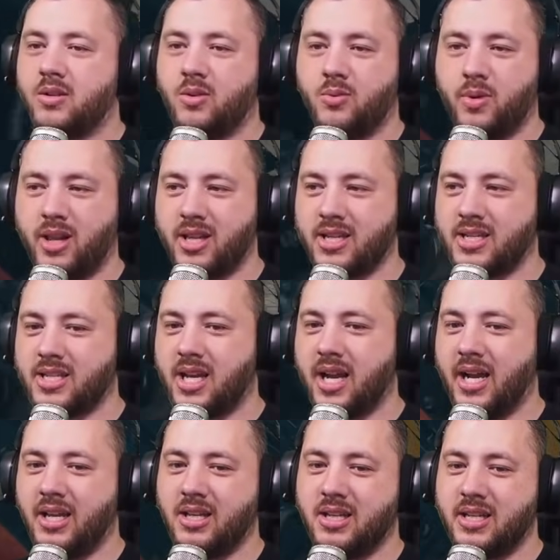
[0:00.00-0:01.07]
With a
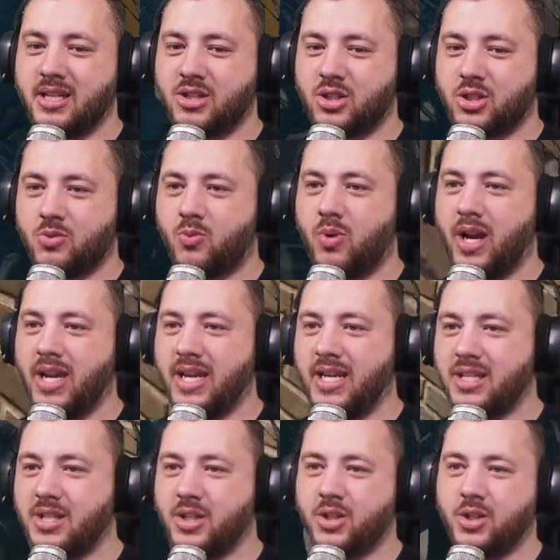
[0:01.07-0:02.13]
sight, it's just way
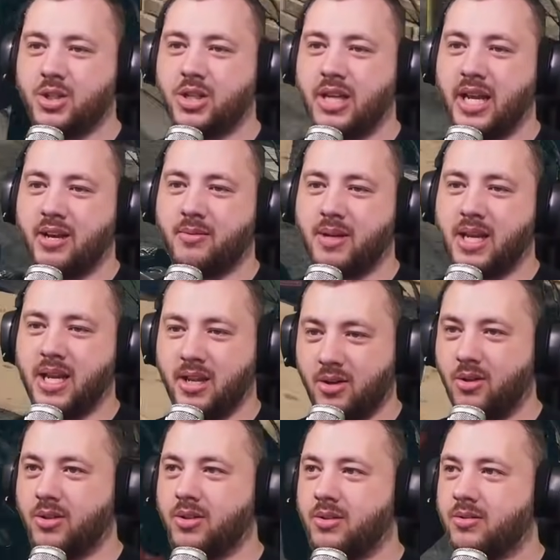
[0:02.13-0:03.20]
easier to get him
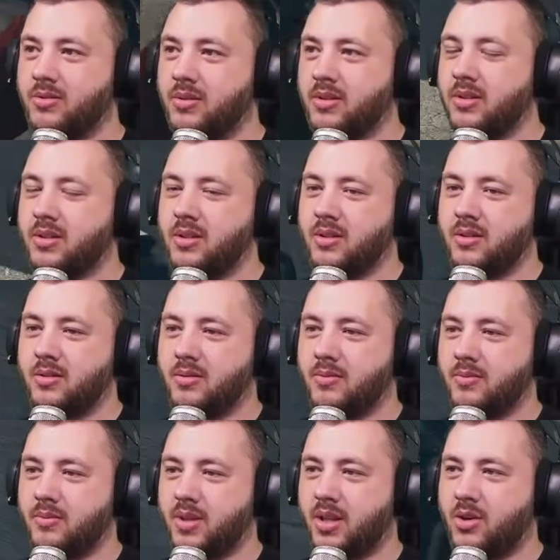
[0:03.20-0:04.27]
killed.
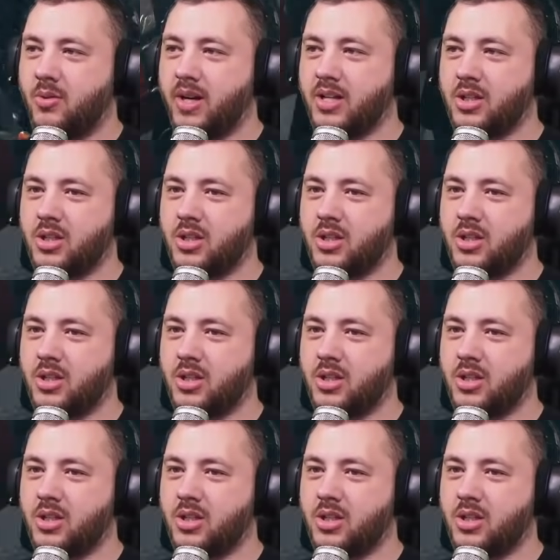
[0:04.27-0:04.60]
But the question